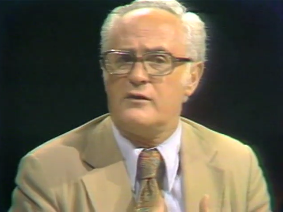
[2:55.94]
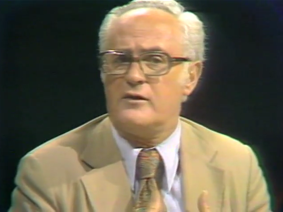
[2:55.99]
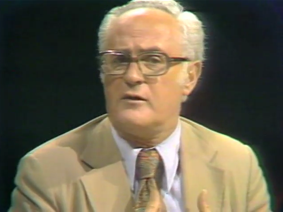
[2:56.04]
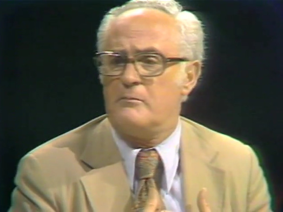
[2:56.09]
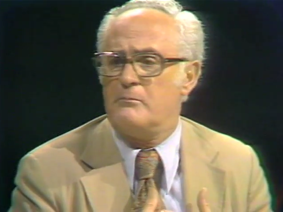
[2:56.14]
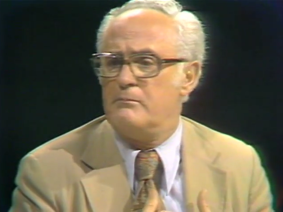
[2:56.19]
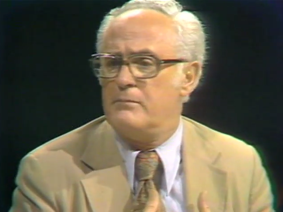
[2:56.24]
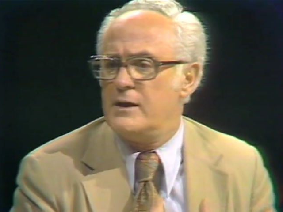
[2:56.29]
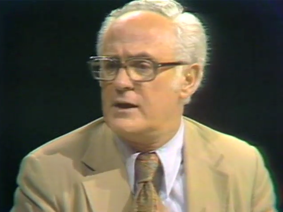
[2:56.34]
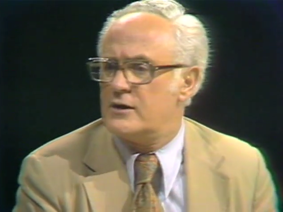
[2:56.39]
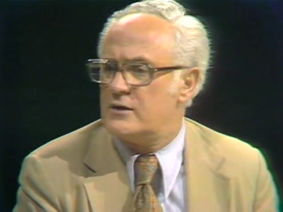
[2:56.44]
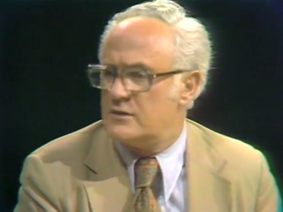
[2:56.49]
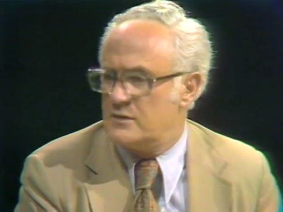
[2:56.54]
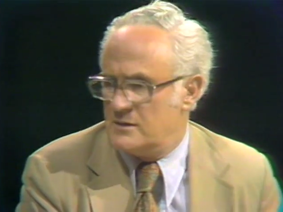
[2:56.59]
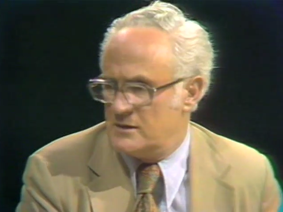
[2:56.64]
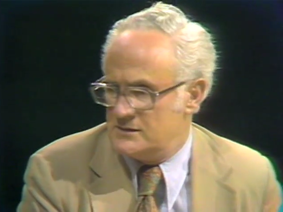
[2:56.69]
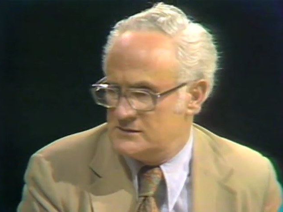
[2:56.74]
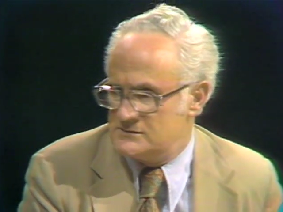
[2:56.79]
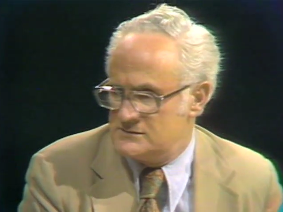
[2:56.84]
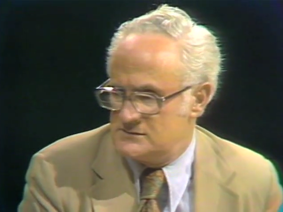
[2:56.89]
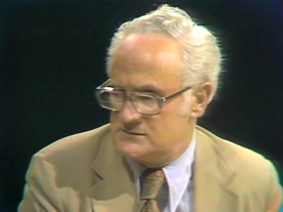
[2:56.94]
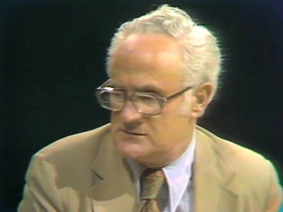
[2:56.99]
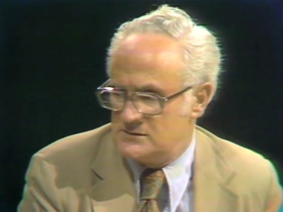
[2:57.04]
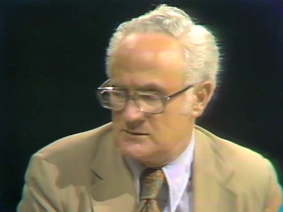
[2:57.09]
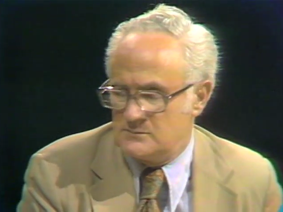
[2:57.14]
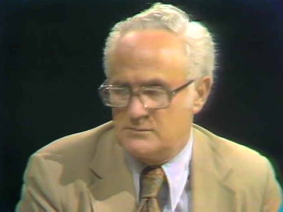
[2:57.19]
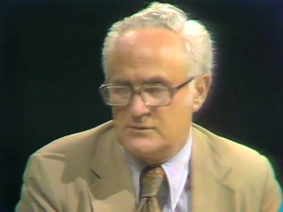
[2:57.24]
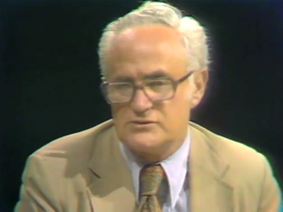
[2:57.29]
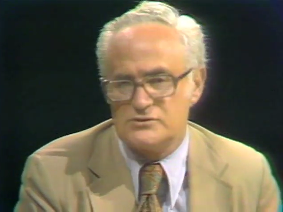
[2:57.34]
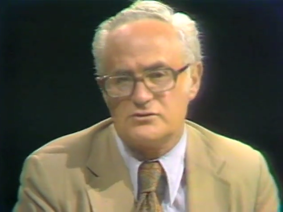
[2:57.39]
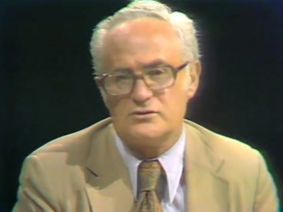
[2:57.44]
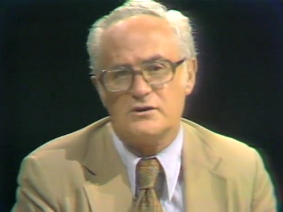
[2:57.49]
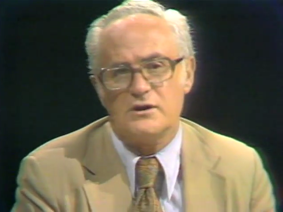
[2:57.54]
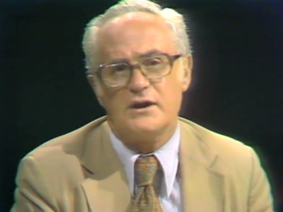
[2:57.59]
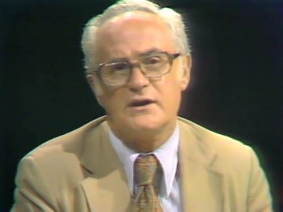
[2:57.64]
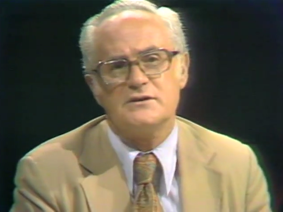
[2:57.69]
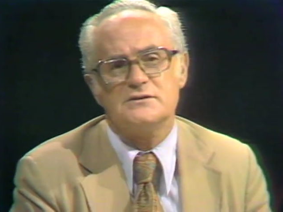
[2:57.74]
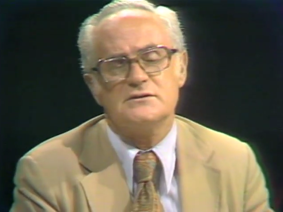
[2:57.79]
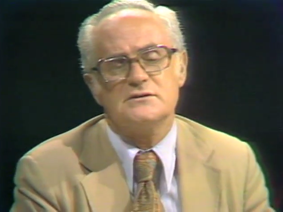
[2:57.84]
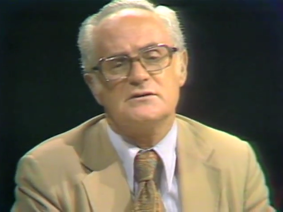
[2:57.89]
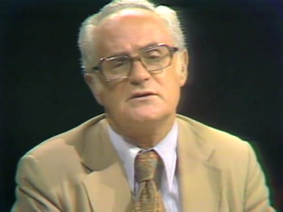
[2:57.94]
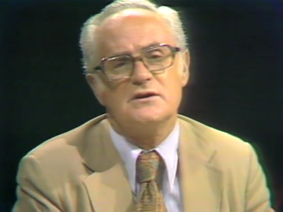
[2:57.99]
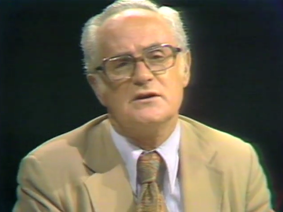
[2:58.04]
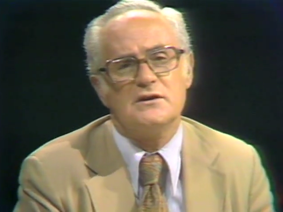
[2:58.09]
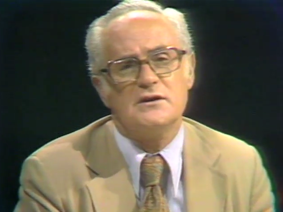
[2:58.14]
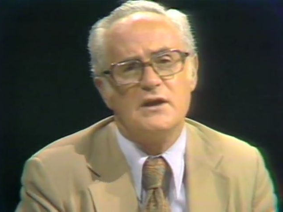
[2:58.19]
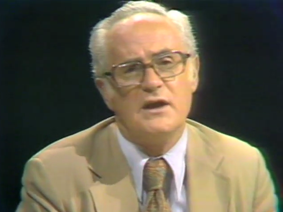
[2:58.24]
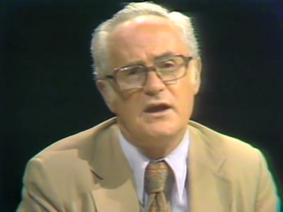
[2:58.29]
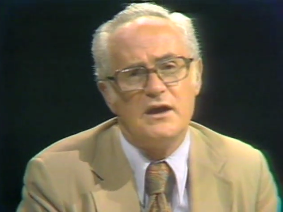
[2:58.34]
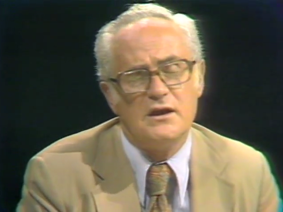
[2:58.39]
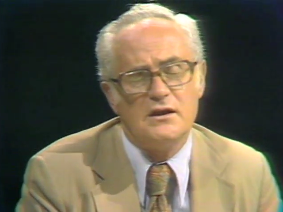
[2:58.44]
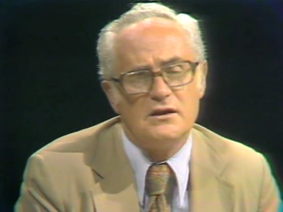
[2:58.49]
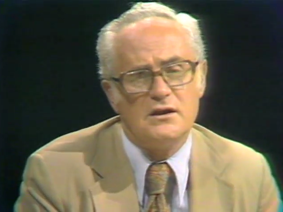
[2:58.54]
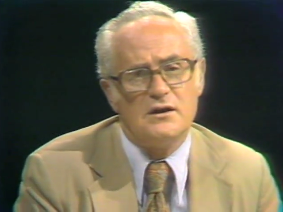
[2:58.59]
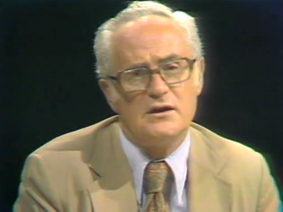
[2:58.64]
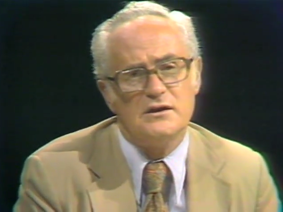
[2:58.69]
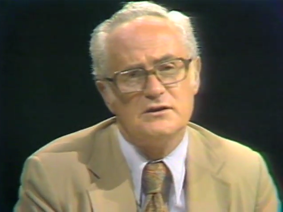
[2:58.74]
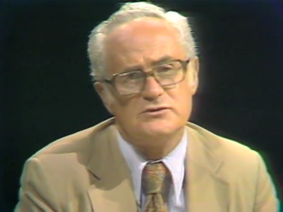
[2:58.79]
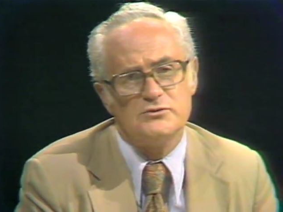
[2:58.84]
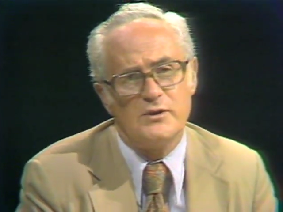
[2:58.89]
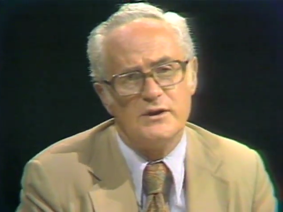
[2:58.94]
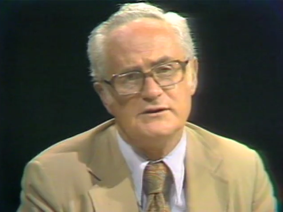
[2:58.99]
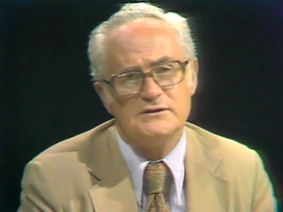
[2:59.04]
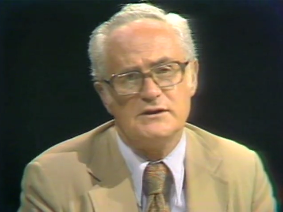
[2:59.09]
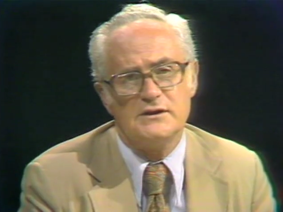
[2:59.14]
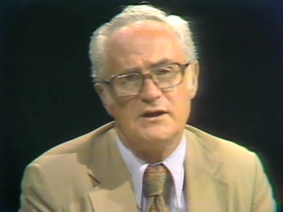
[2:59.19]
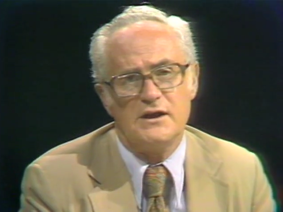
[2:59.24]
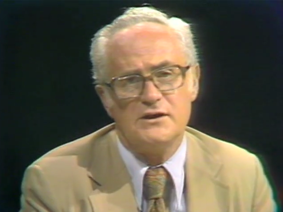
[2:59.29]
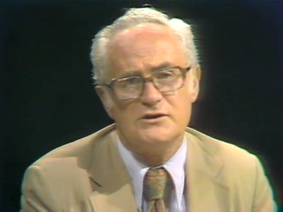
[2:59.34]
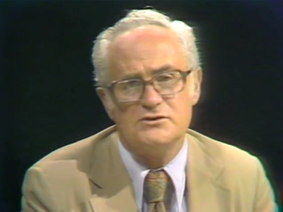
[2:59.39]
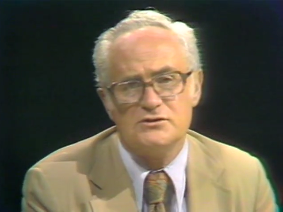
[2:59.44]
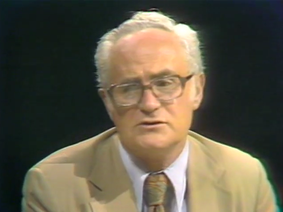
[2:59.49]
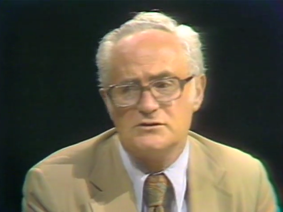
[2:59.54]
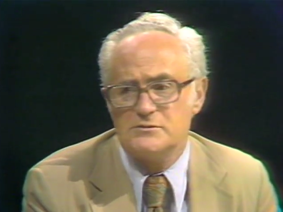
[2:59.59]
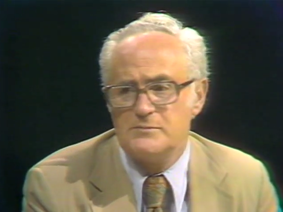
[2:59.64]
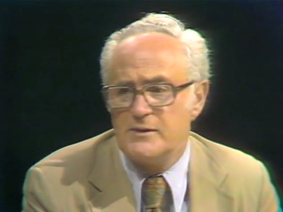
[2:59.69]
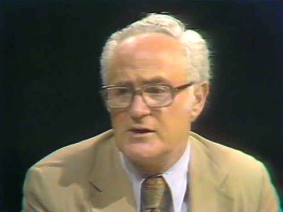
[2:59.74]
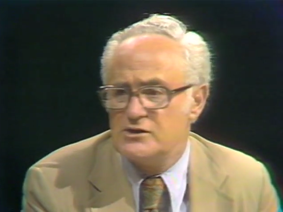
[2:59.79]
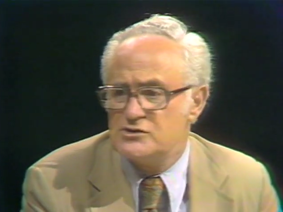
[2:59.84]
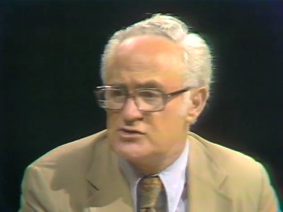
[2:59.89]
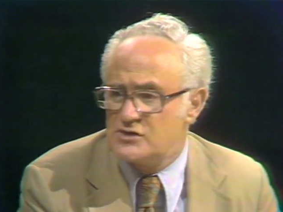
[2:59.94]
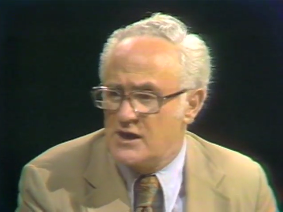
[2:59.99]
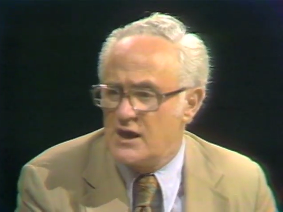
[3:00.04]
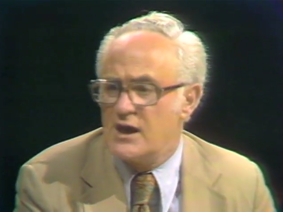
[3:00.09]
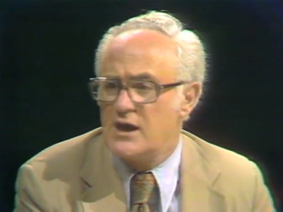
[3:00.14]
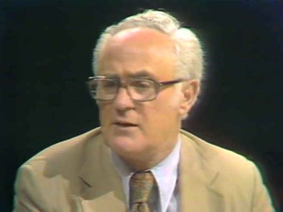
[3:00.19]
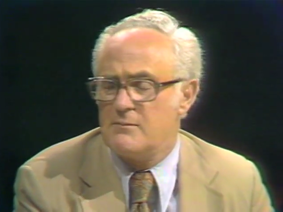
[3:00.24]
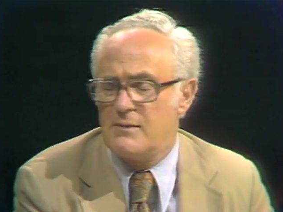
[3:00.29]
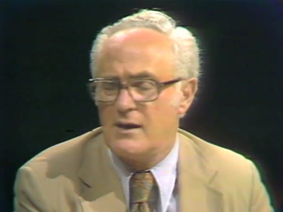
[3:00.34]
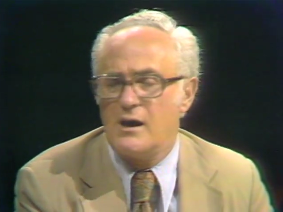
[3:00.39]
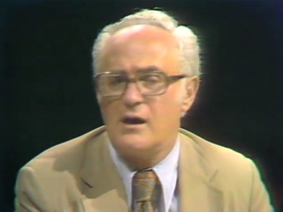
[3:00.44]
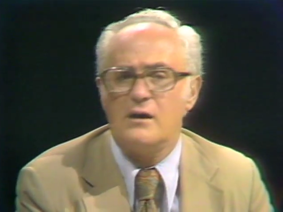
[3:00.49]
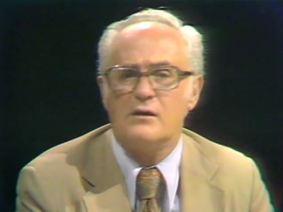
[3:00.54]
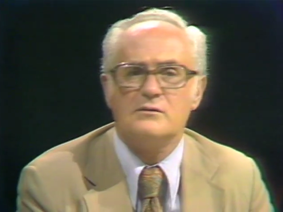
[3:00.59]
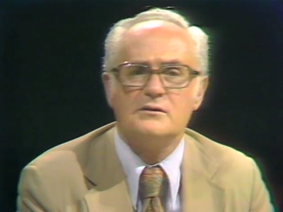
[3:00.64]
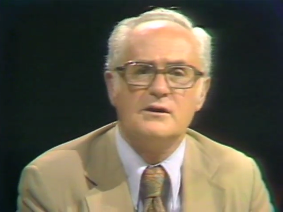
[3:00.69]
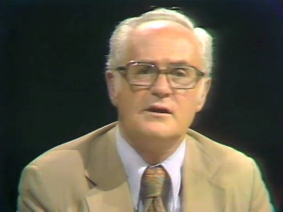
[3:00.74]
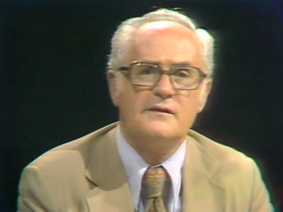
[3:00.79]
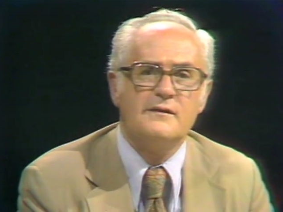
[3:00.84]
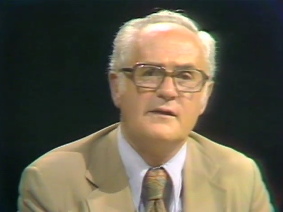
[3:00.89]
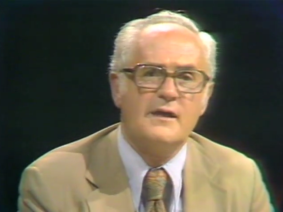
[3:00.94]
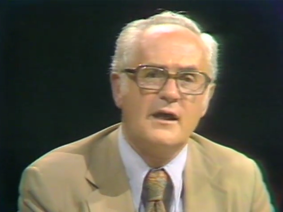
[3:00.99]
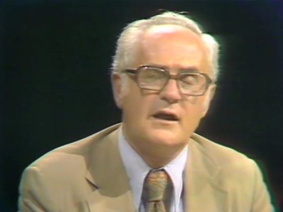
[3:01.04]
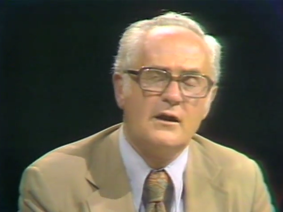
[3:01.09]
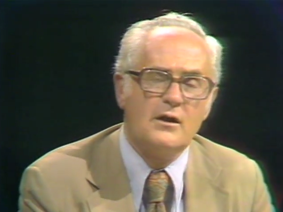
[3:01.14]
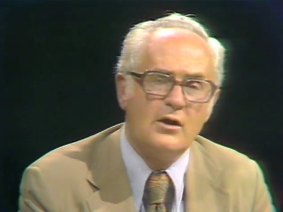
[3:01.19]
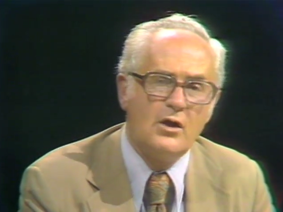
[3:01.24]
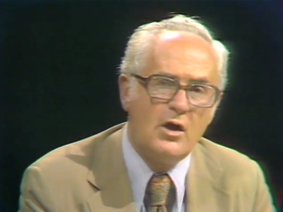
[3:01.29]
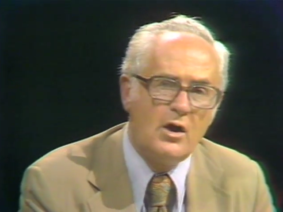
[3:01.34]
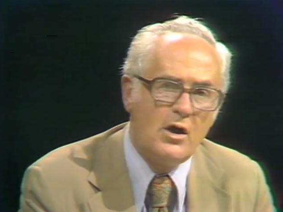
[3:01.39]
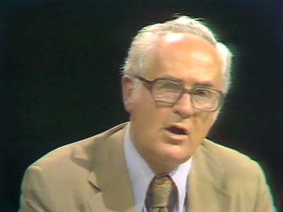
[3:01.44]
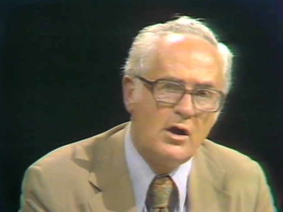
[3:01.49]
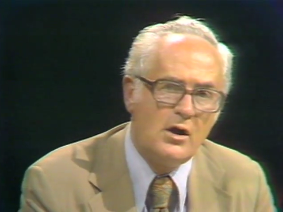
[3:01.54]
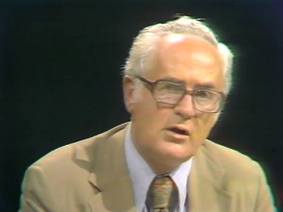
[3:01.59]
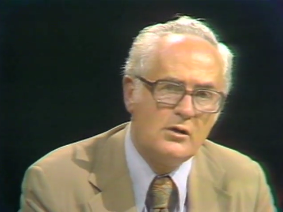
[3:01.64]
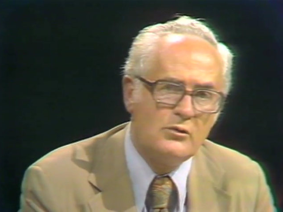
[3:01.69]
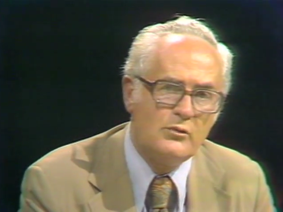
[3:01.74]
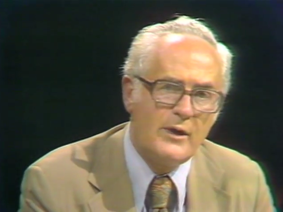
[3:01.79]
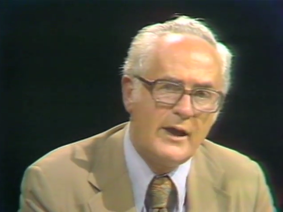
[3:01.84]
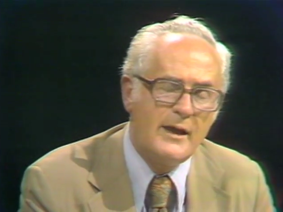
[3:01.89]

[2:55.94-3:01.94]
of the bitterness that Mr. Nixon contained in his resignation speech came out in that long,